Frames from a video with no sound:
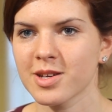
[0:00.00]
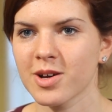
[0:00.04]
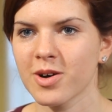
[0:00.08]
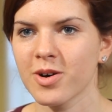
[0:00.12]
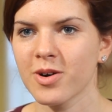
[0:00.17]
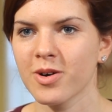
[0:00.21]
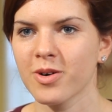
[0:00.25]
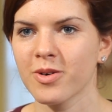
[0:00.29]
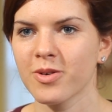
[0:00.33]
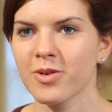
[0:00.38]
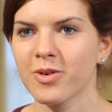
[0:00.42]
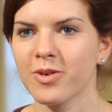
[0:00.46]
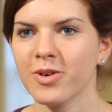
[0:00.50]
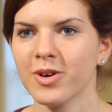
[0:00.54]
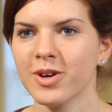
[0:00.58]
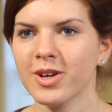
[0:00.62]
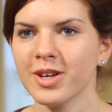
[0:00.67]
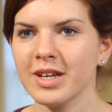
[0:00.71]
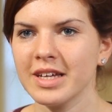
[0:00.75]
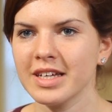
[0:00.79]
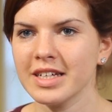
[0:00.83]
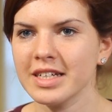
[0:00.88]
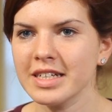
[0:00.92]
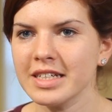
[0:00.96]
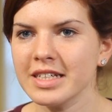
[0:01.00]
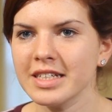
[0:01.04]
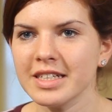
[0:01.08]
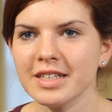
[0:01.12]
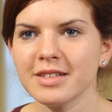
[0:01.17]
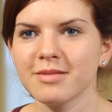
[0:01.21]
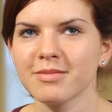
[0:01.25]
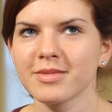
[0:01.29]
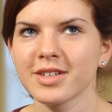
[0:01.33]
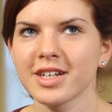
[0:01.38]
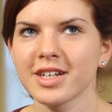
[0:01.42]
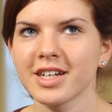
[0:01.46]
so
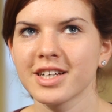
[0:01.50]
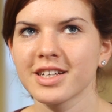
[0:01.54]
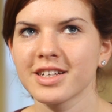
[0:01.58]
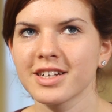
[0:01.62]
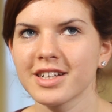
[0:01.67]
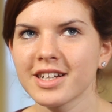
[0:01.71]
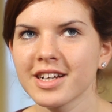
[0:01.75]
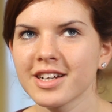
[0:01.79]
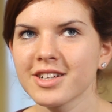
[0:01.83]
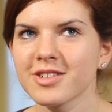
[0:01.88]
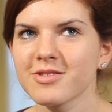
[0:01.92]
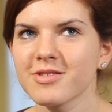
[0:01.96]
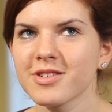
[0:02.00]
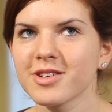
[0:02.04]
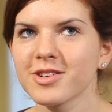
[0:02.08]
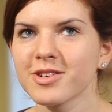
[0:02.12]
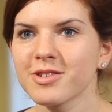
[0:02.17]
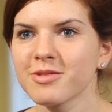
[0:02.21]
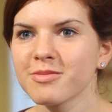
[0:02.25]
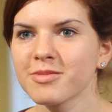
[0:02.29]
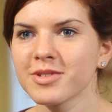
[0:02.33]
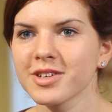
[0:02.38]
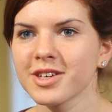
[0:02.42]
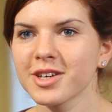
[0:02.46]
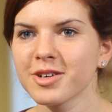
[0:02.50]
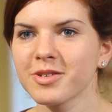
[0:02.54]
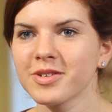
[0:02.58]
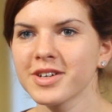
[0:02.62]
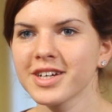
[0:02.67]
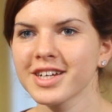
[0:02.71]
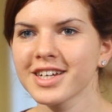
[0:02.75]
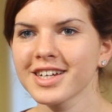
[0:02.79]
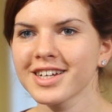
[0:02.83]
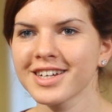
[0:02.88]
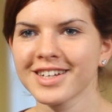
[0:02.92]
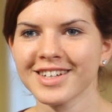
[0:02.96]
kind of gonna have to run home really
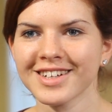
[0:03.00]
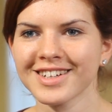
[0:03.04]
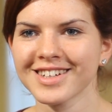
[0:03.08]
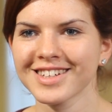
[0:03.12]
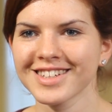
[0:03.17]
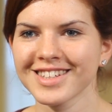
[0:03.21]
quick.